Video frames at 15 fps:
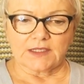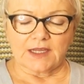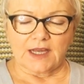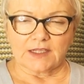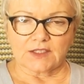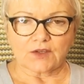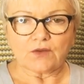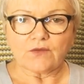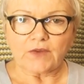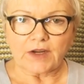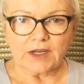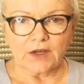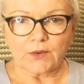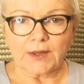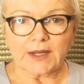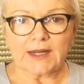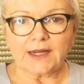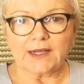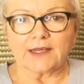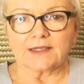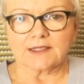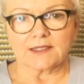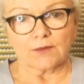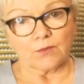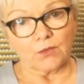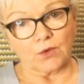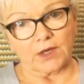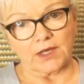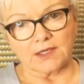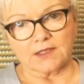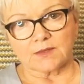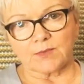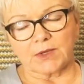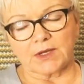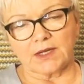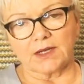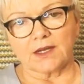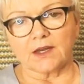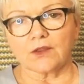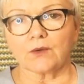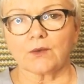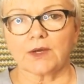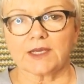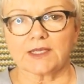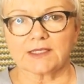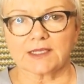has gone very quickly in some ways, but in other ways